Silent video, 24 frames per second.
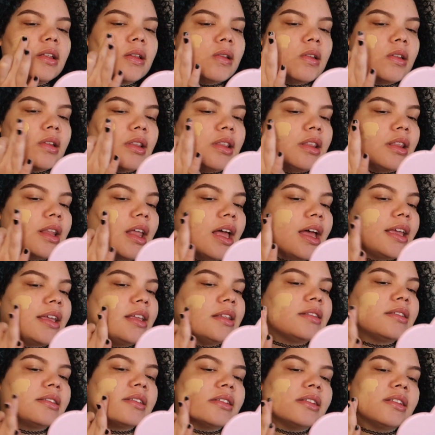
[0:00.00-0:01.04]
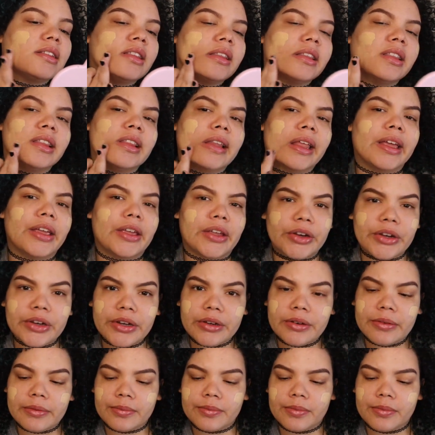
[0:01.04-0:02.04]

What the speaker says: light layer.